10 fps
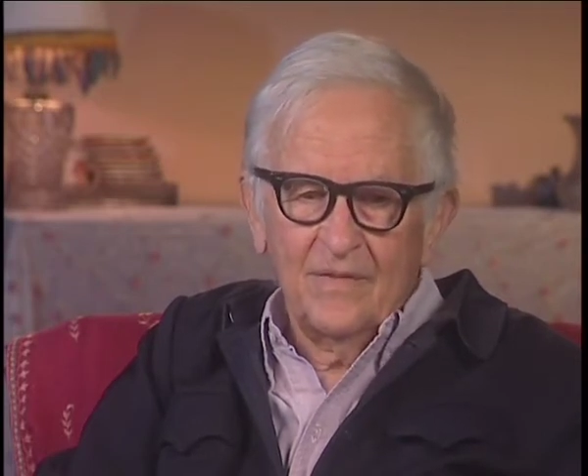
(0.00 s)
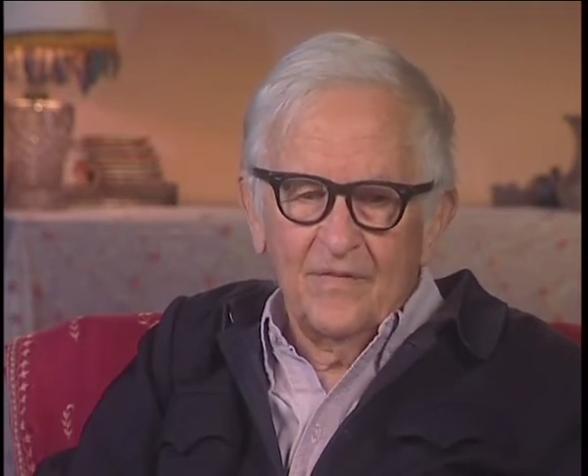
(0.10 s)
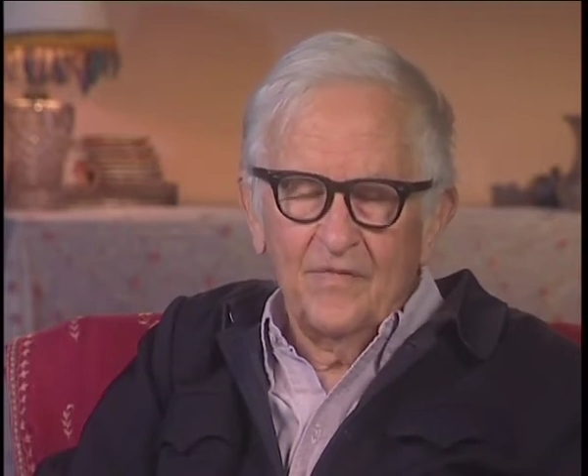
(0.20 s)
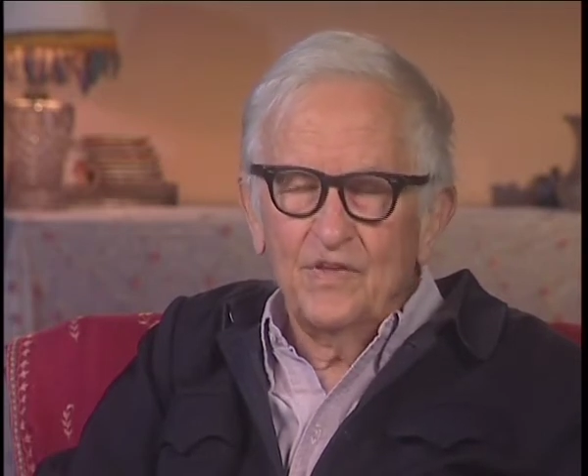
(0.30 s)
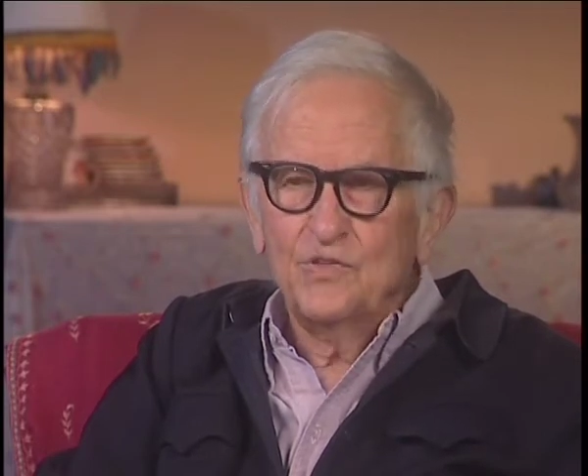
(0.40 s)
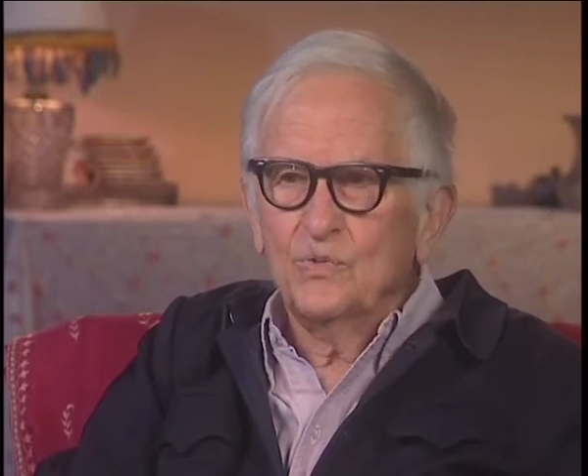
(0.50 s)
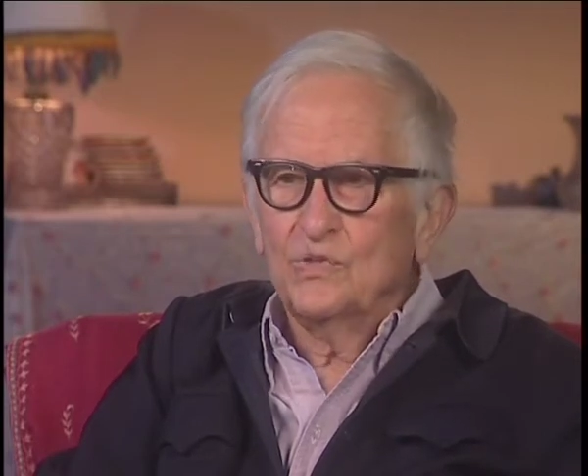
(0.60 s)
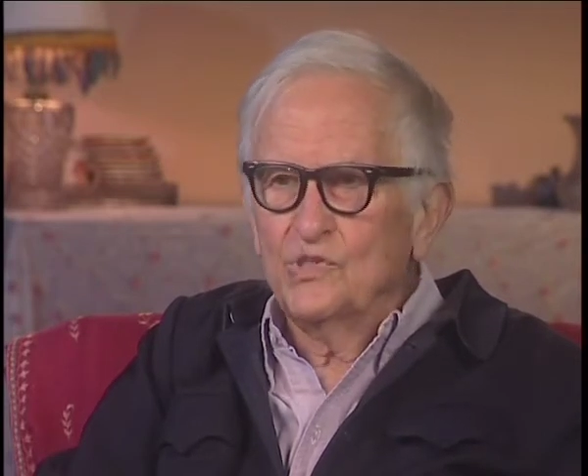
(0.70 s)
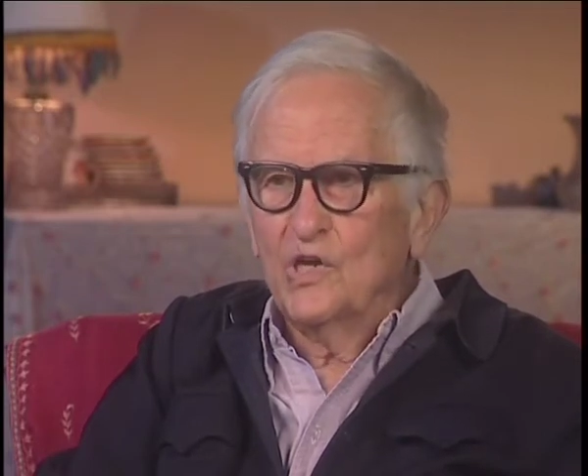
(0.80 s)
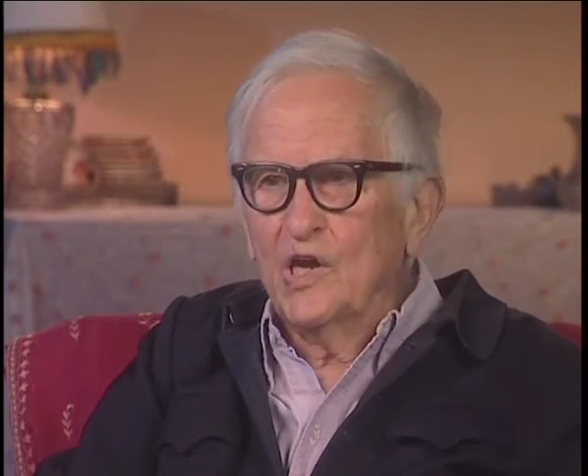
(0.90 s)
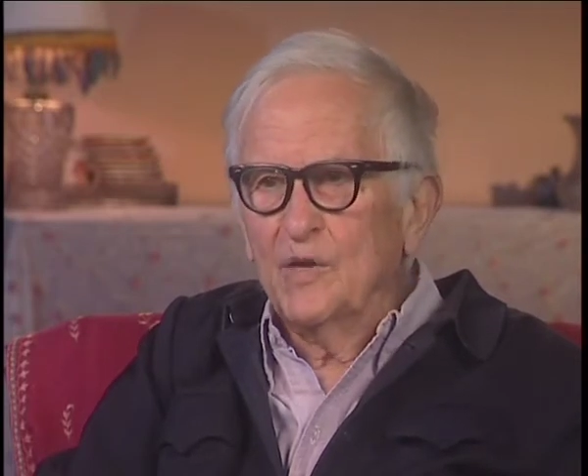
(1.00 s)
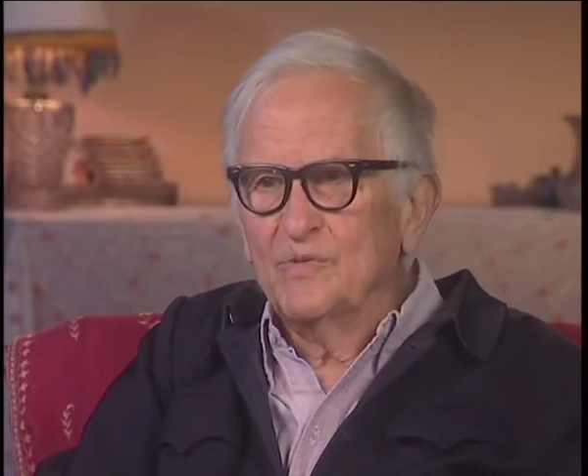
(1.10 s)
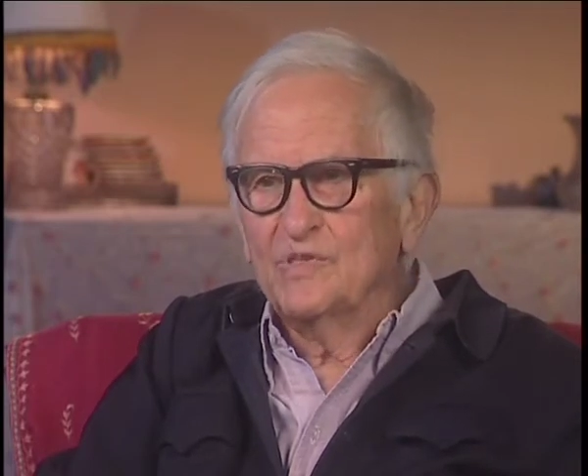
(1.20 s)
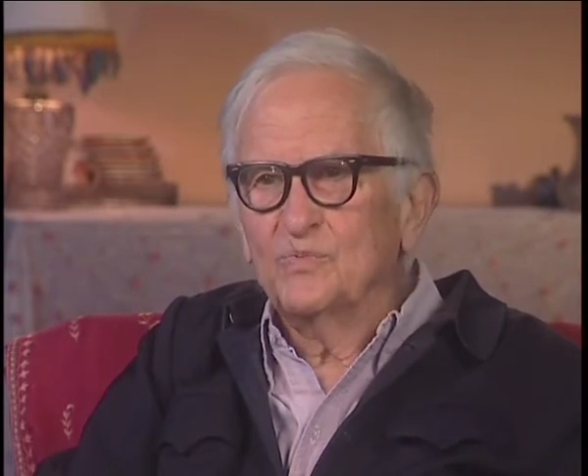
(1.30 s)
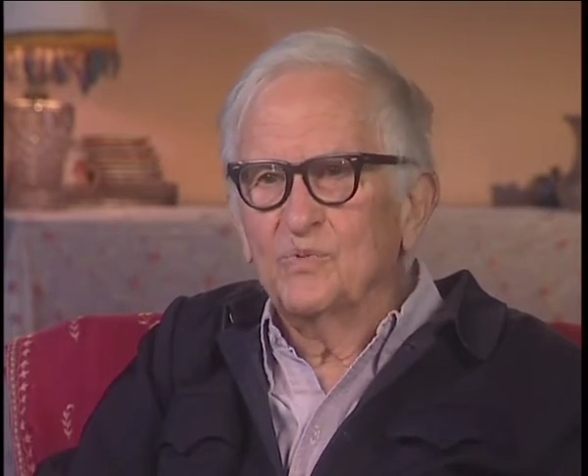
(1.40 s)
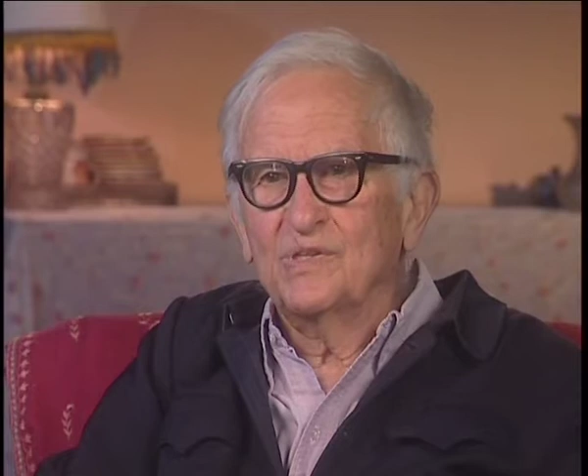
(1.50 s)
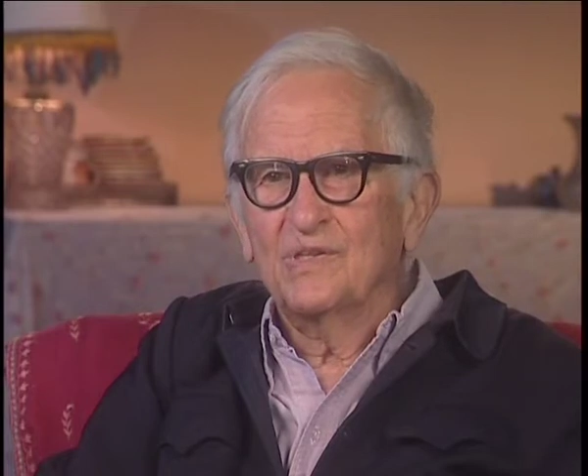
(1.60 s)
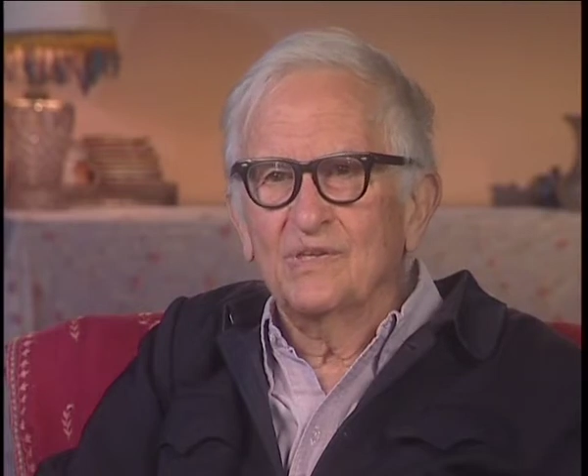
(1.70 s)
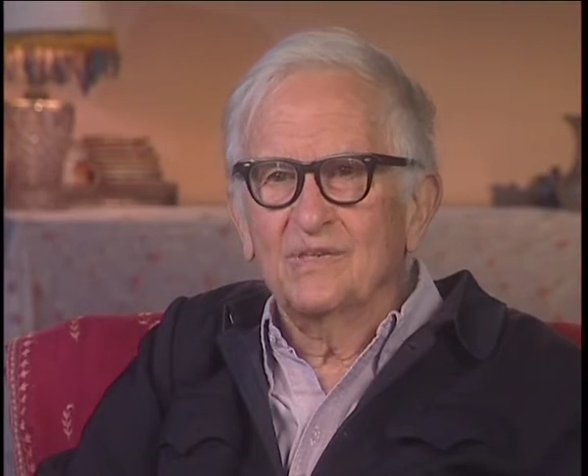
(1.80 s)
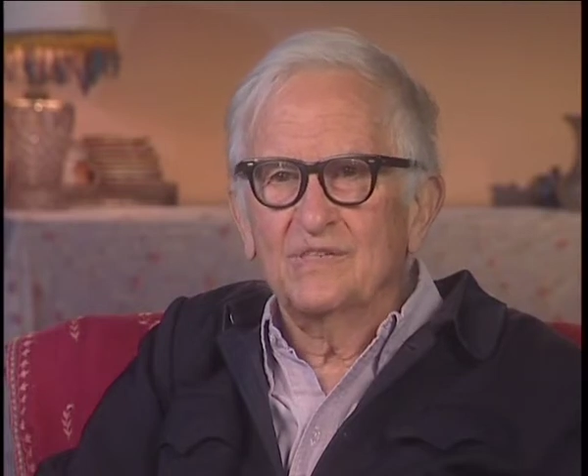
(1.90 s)
eventual job is with
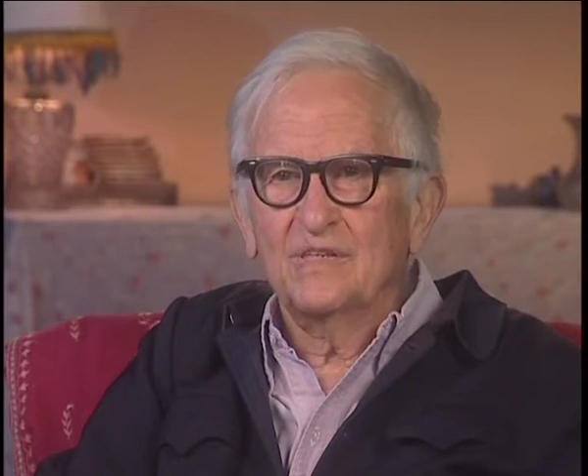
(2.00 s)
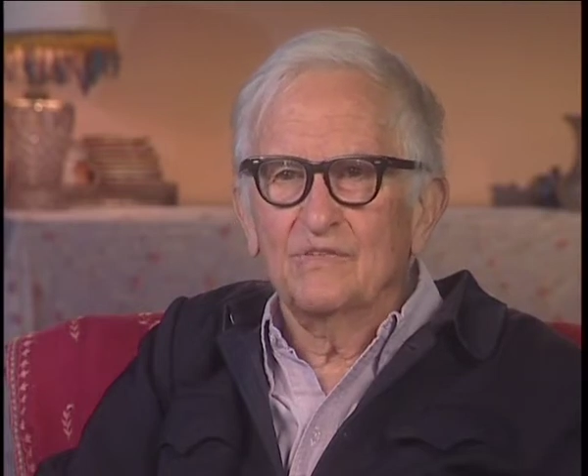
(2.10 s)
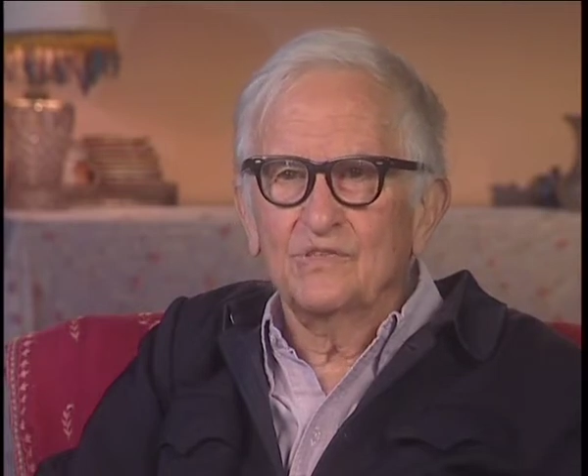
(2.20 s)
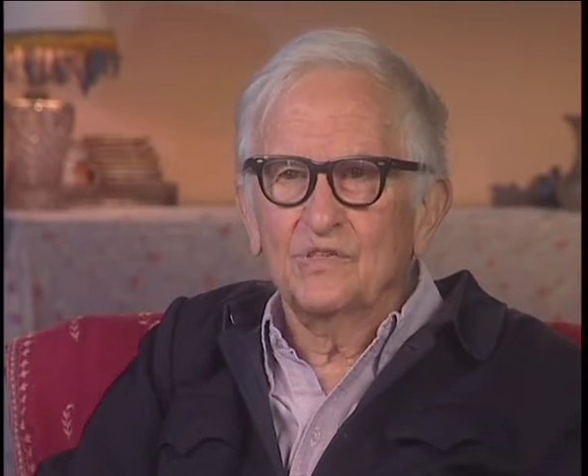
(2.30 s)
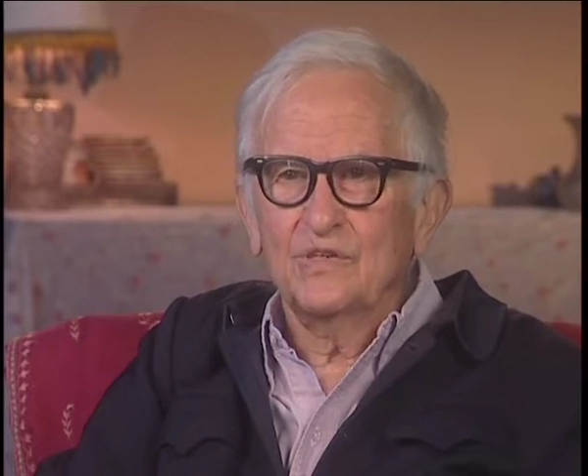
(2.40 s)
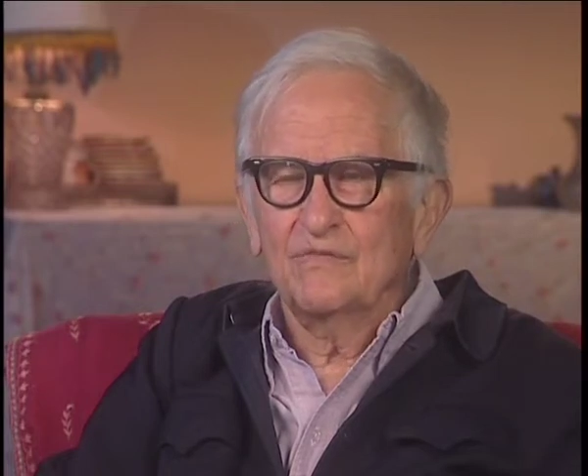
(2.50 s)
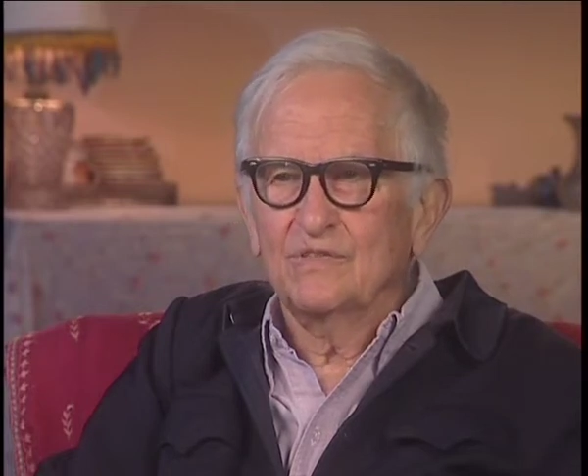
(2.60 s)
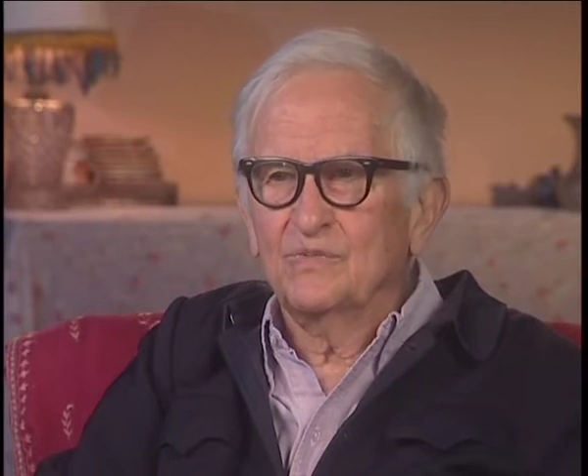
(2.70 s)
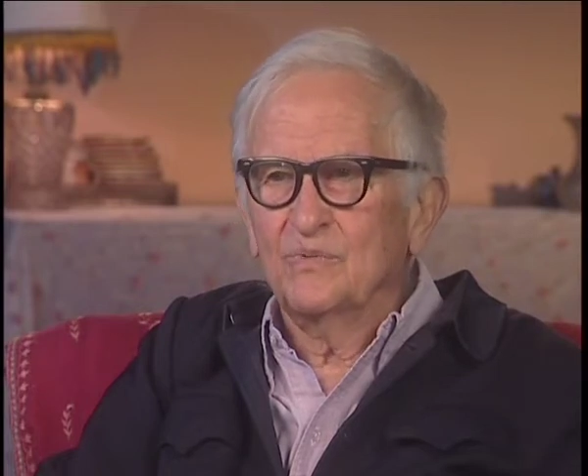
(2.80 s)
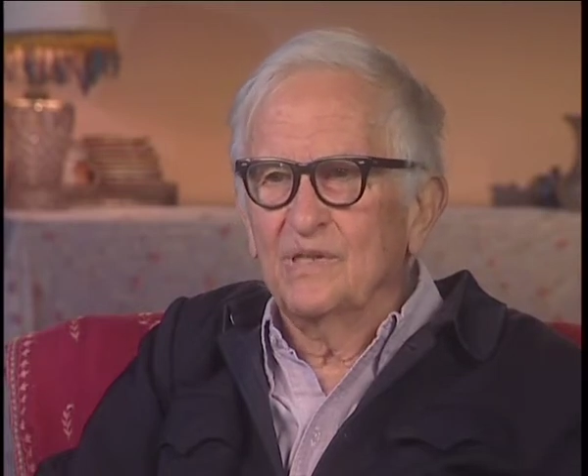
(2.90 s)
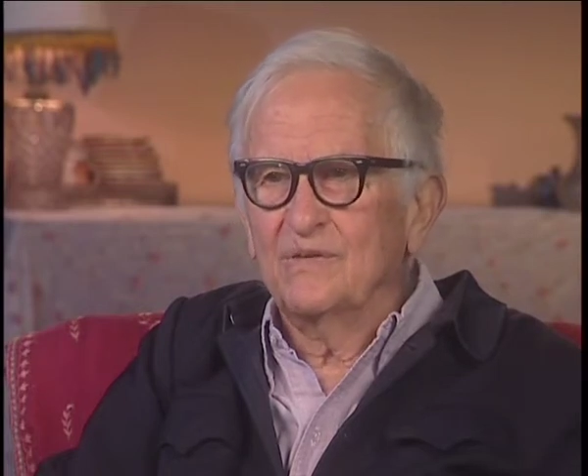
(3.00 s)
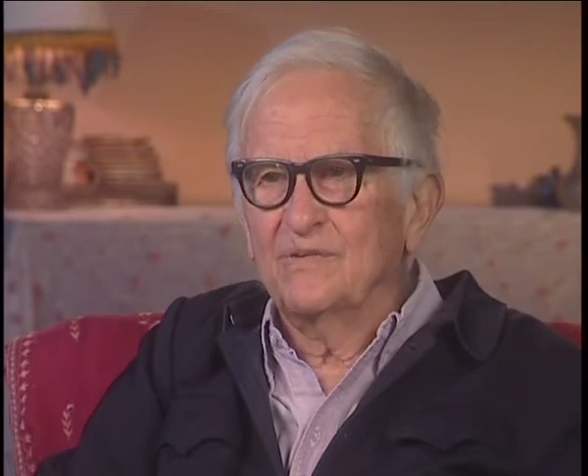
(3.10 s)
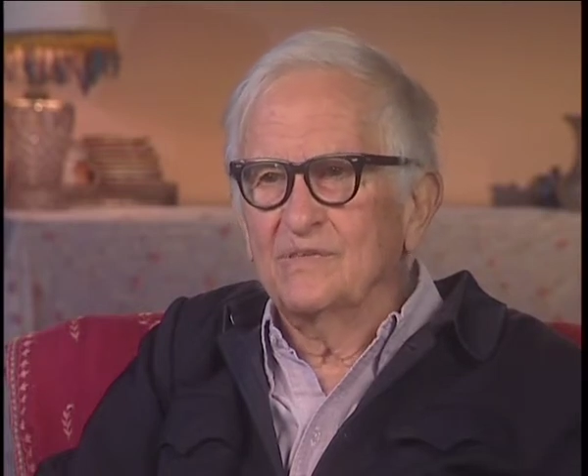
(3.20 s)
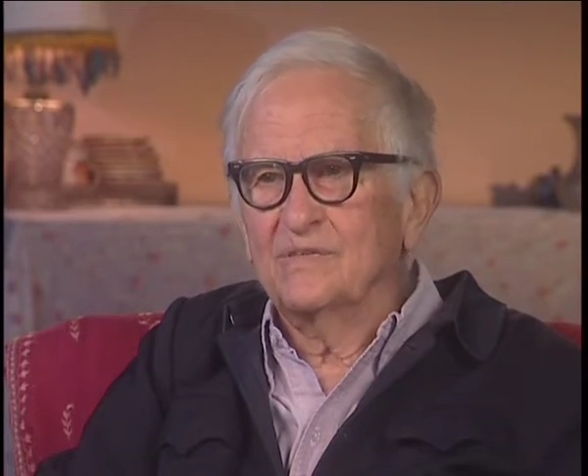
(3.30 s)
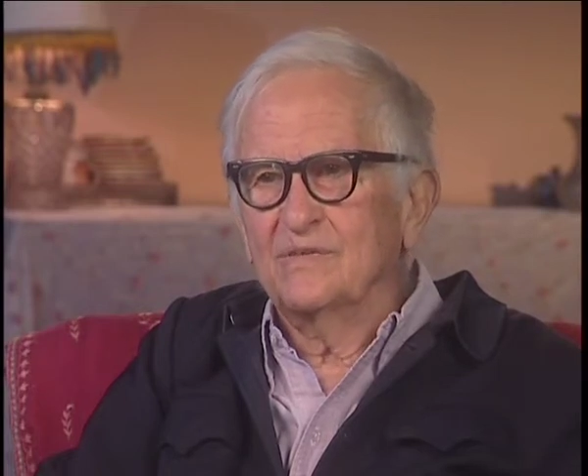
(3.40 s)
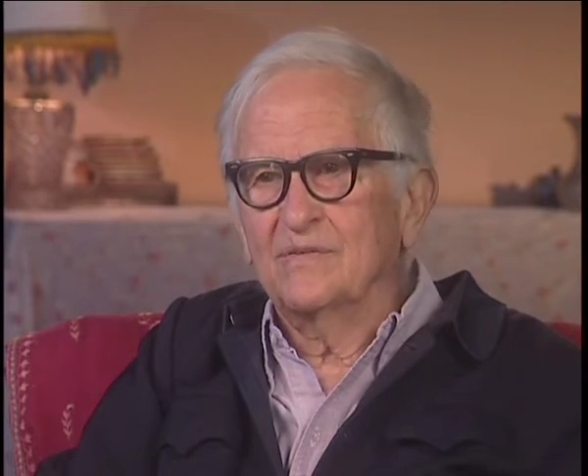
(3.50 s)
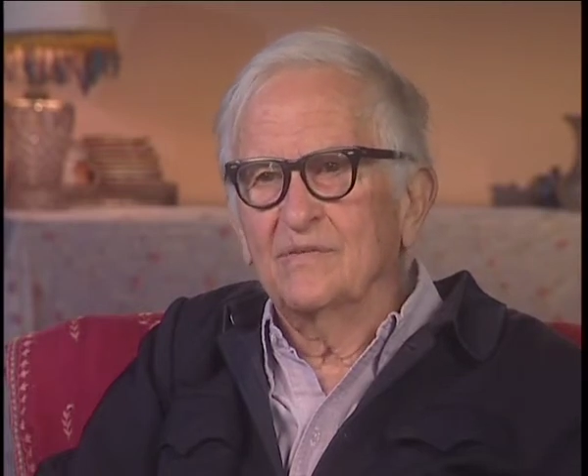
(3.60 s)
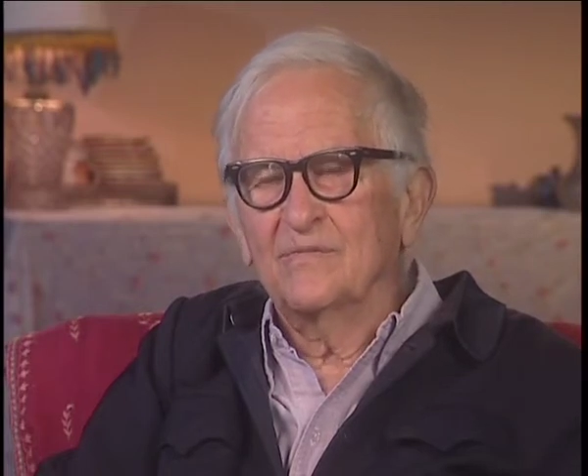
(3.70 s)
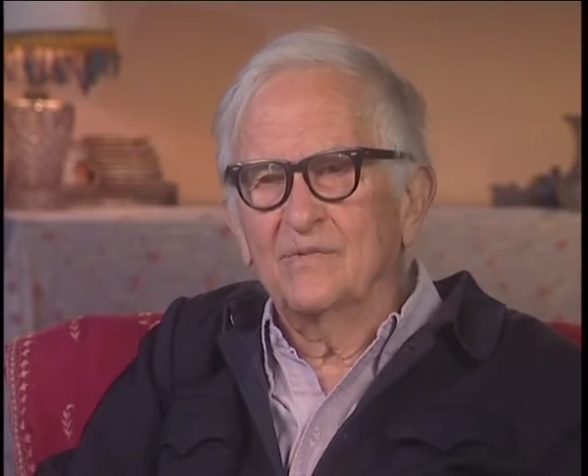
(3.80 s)
the civil service, whether it's a,